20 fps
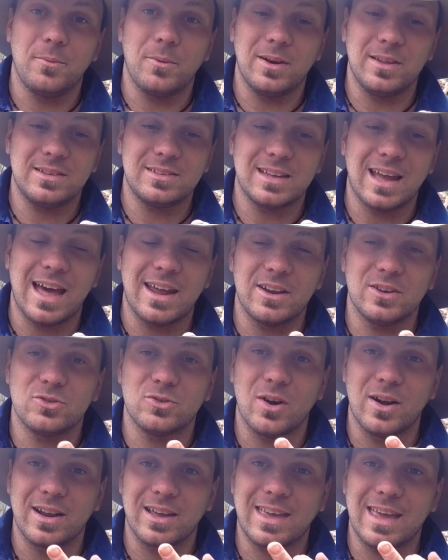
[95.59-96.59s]
when he started
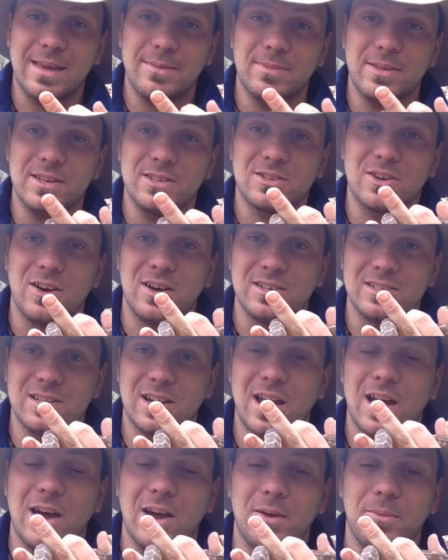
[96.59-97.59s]
trying to keep these guys
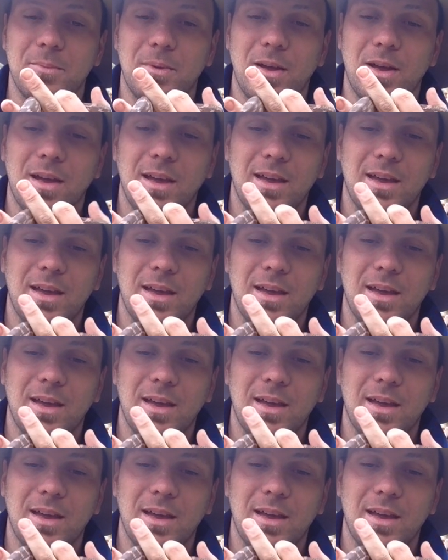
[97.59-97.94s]
at home